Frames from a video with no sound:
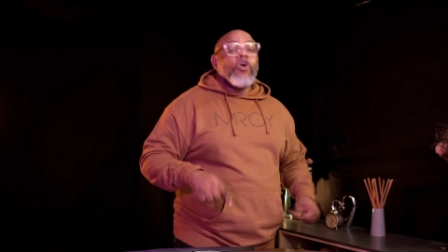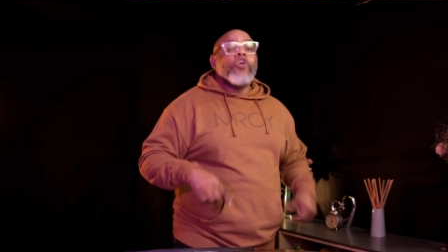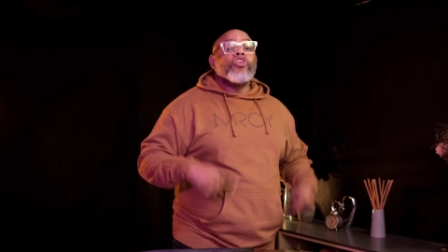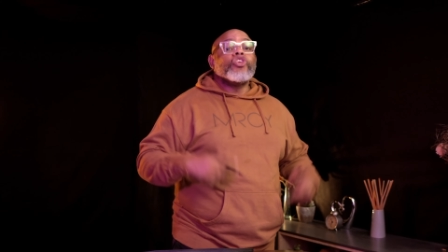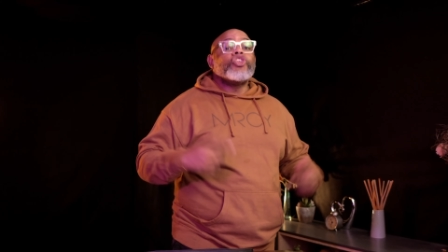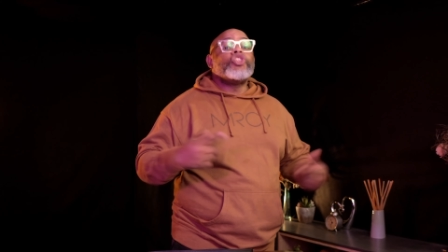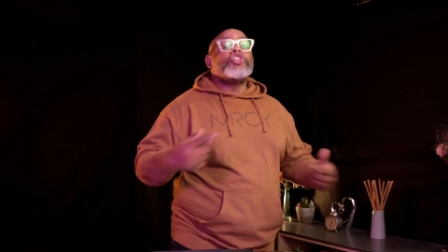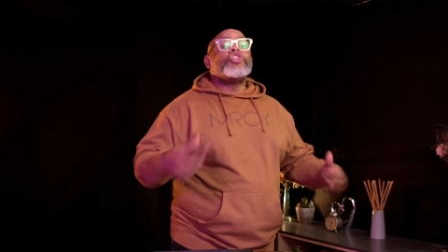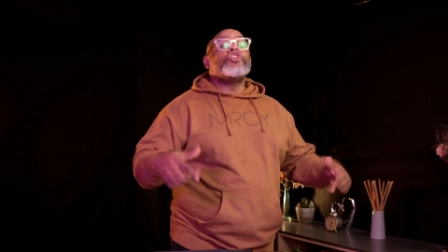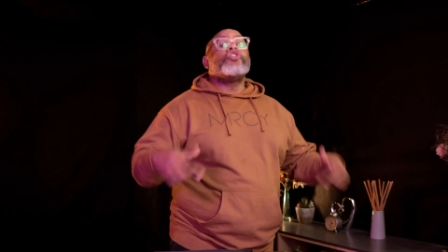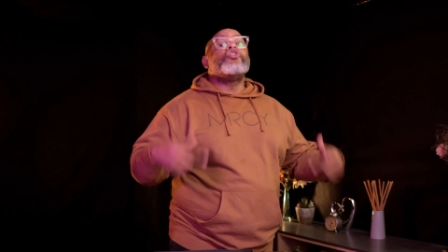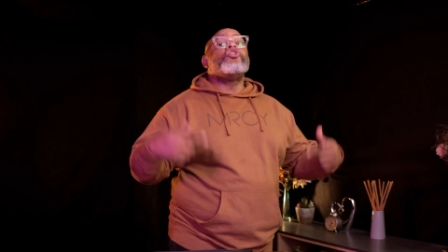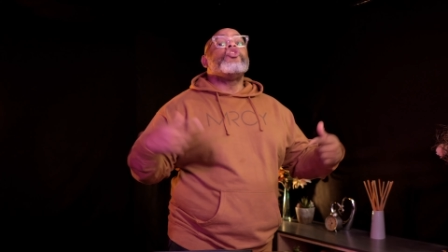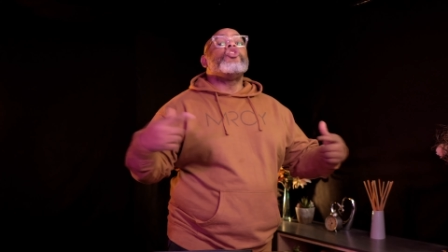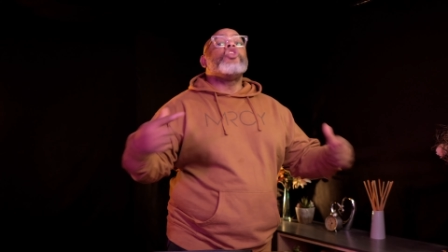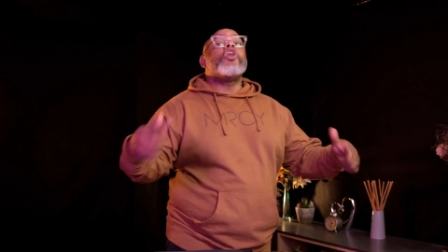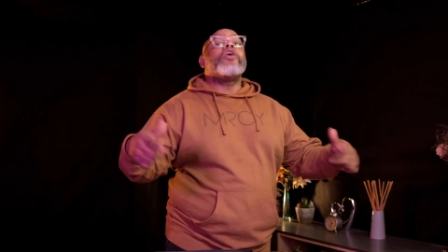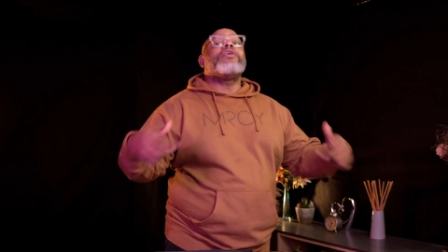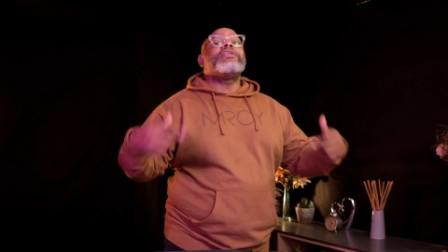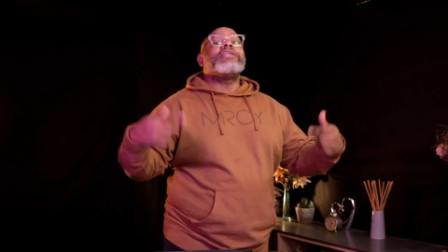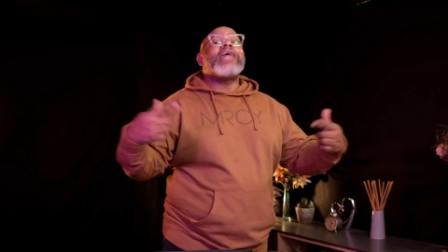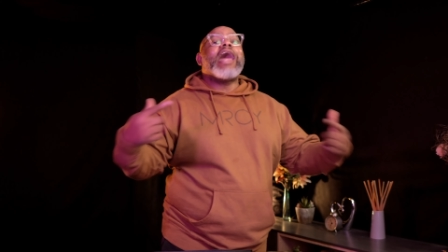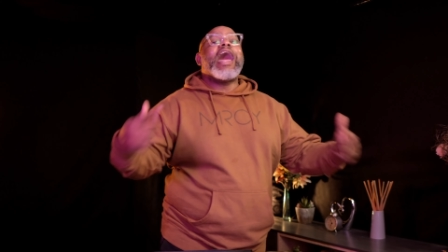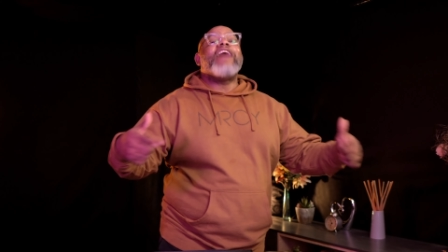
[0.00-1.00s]
or should
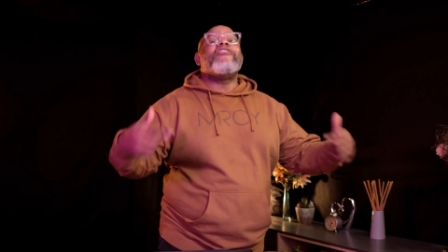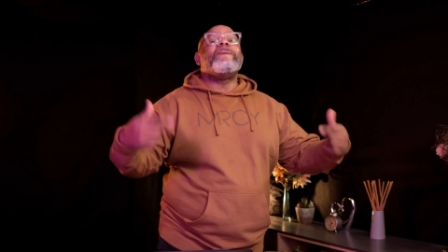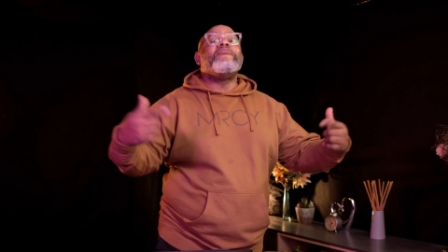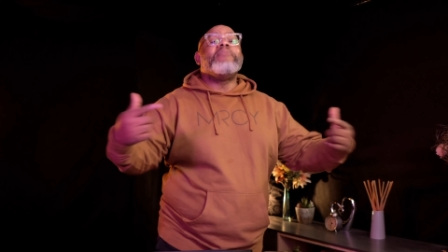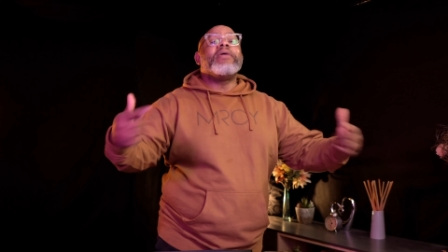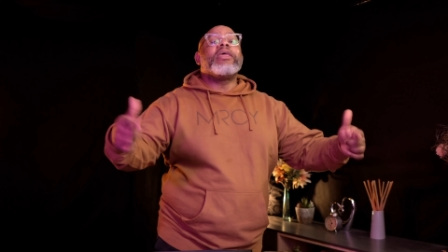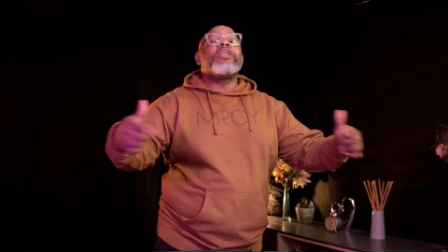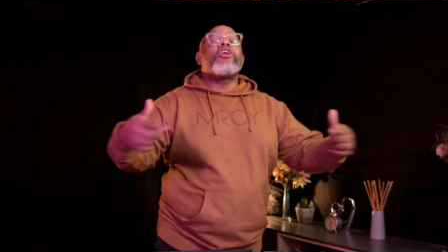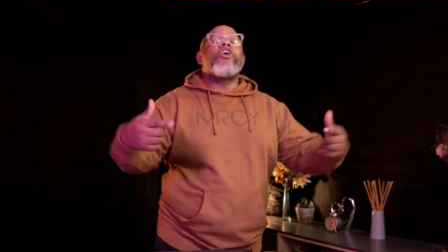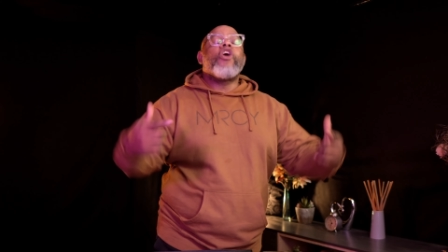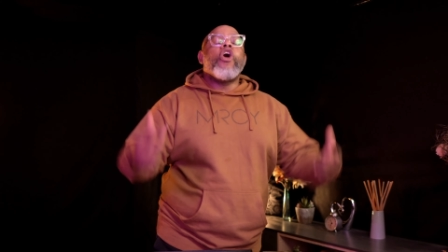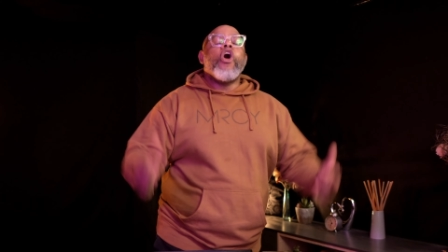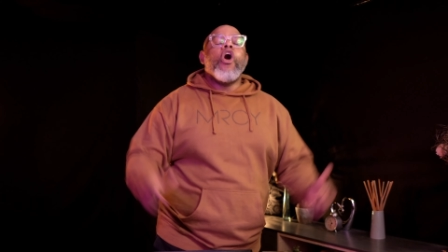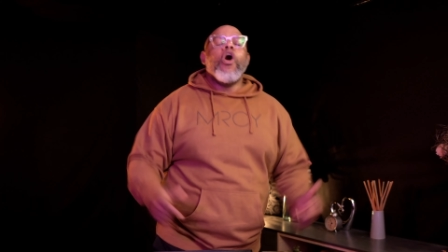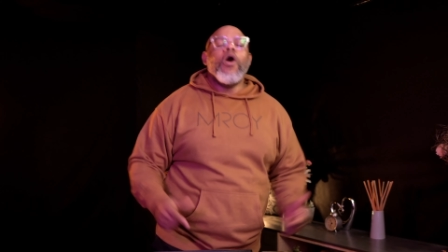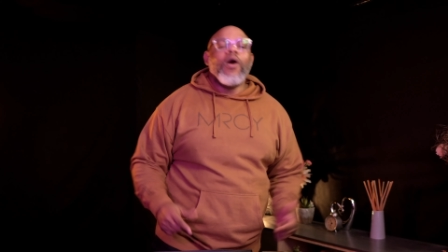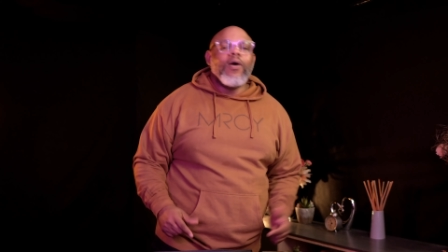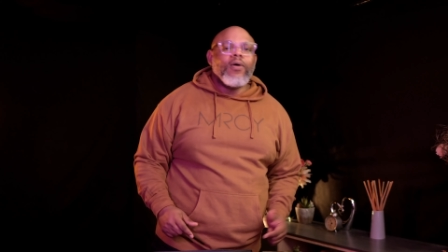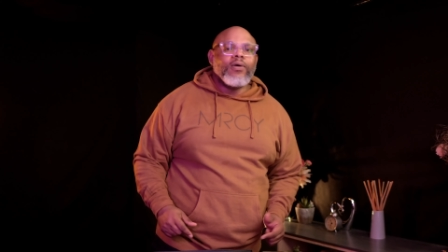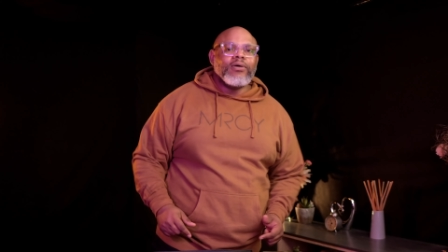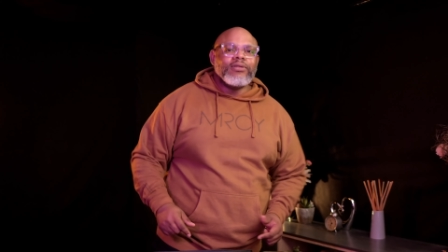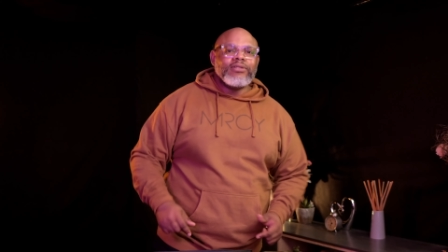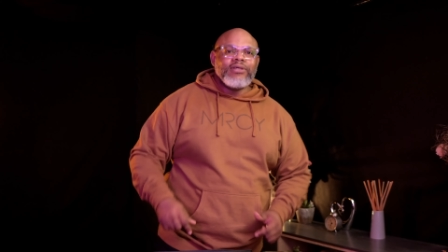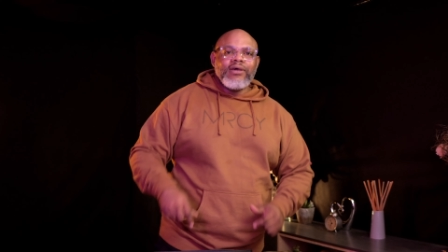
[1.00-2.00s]
not have been
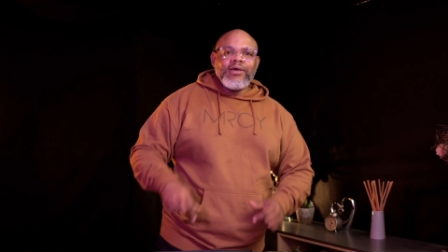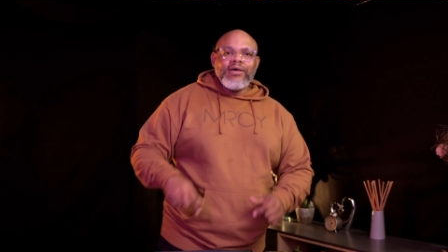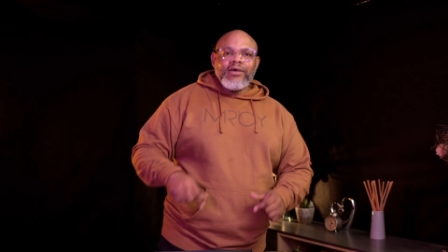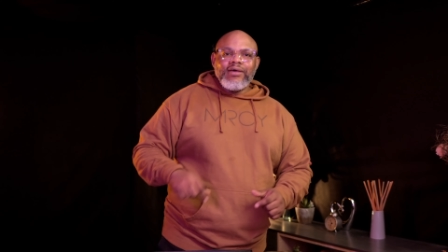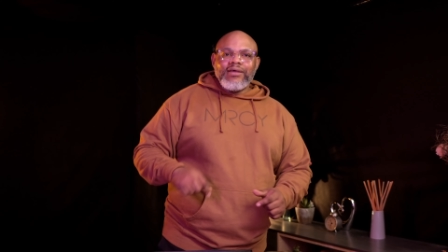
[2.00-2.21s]
called